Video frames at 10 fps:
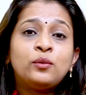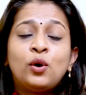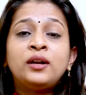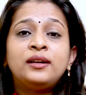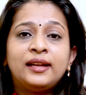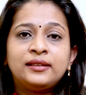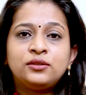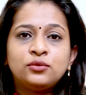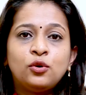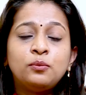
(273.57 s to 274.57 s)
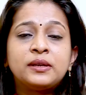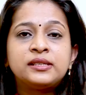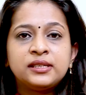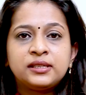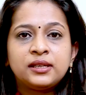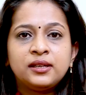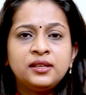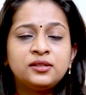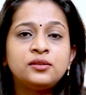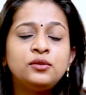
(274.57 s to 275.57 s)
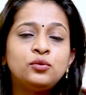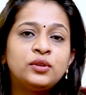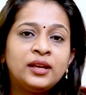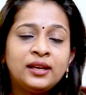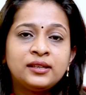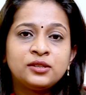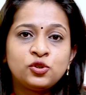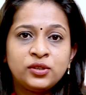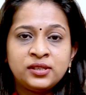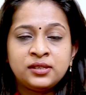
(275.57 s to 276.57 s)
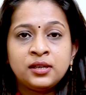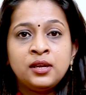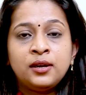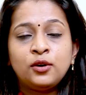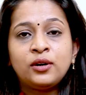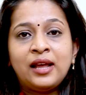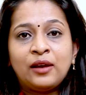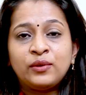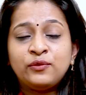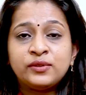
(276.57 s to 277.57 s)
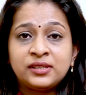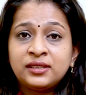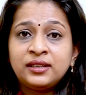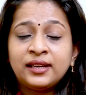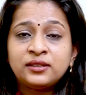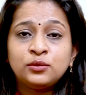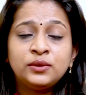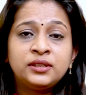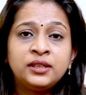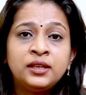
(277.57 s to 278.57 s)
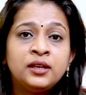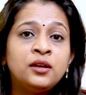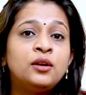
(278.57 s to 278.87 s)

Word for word: what led to obesity it's you think it is just not having physical activity